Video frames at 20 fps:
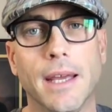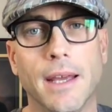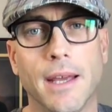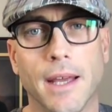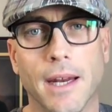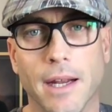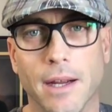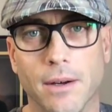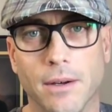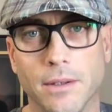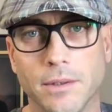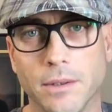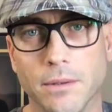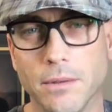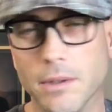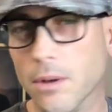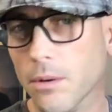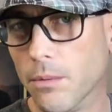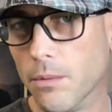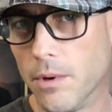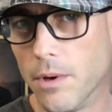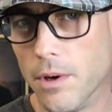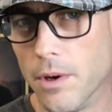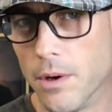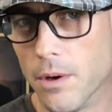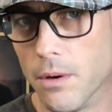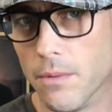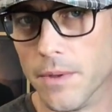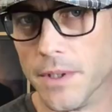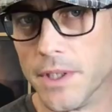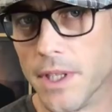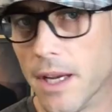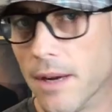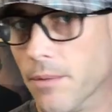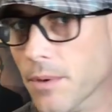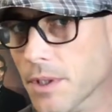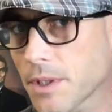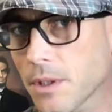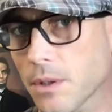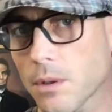And I also don't know if it's
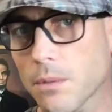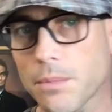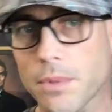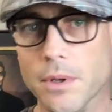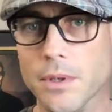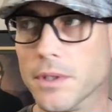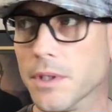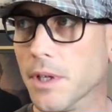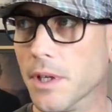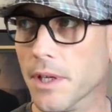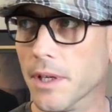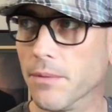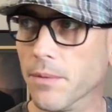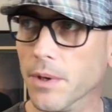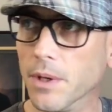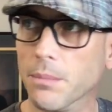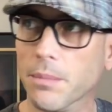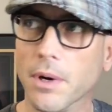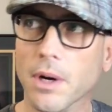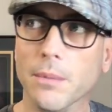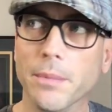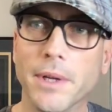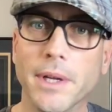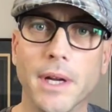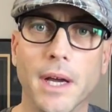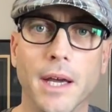every single person in every department.